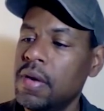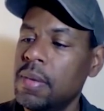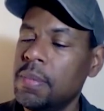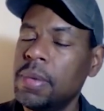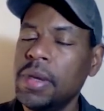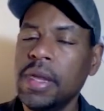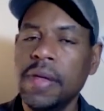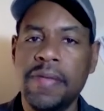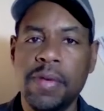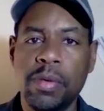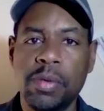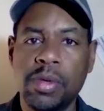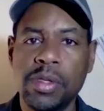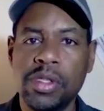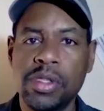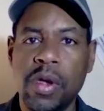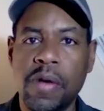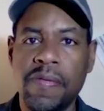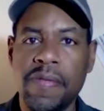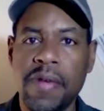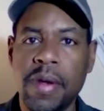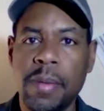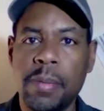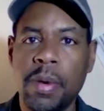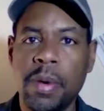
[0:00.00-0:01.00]
I believe it was
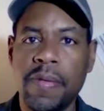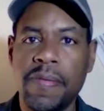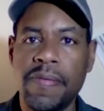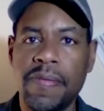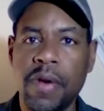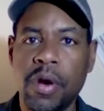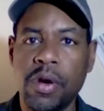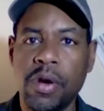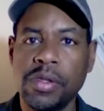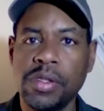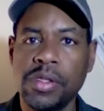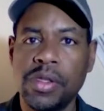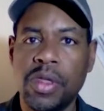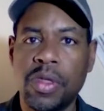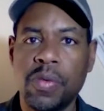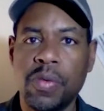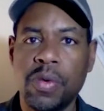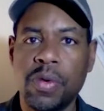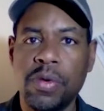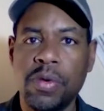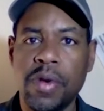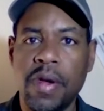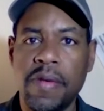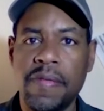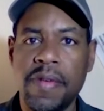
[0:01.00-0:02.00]
November 1st
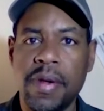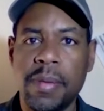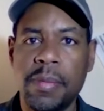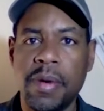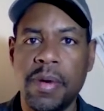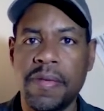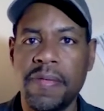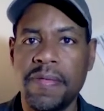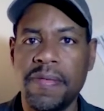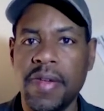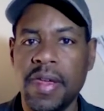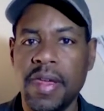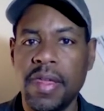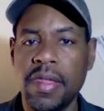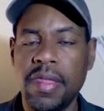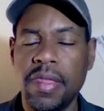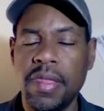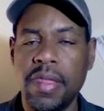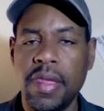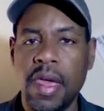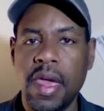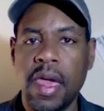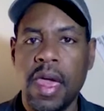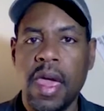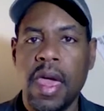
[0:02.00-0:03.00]
through November
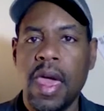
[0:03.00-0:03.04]
5th.